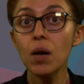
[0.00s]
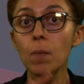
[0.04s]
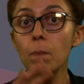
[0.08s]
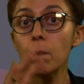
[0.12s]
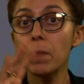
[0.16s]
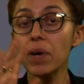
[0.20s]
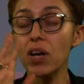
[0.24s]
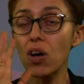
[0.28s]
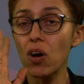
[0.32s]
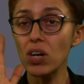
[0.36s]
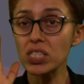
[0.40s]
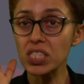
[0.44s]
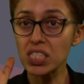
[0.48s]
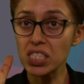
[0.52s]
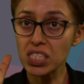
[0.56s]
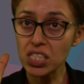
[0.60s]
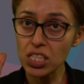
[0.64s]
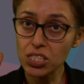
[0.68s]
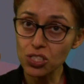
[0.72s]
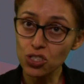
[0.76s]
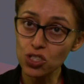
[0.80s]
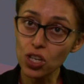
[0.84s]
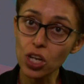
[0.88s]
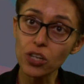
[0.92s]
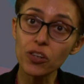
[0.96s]
because this
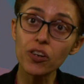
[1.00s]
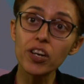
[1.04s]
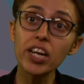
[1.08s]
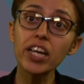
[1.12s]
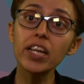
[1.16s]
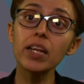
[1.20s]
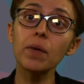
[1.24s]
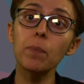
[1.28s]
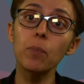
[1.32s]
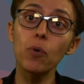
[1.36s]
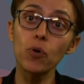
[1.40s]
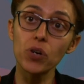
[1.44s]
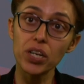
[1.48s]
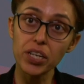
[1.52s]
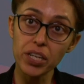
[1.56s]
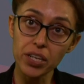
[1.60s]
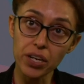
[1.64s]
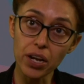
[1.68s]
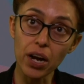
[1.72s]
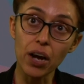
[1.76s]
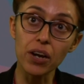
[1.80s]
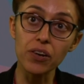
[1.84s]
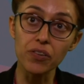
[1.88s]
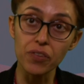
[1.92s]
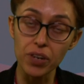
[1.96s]
is generally reported in
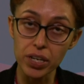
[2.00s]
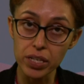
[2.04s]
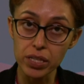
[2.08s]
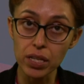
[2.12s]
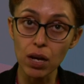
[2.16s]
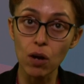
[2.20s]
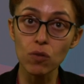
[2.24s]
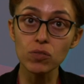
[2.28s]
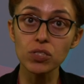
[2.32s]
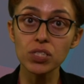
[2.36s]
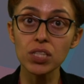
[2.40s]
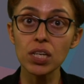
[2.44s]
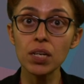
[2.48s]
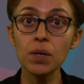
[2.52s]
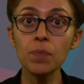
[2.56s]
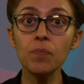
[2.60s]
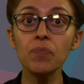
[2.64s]
100,000,